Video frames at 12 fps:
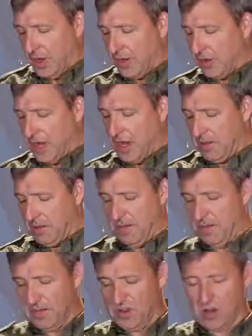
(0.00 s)
you get
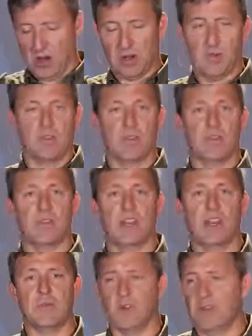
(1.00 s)
the dog to a certain
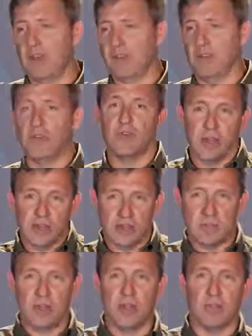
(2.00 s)
stage where it usually
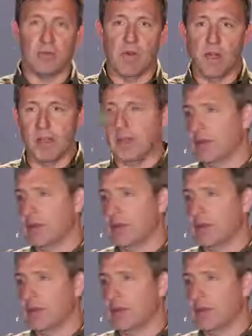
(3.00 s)
doesn't pee on the rug.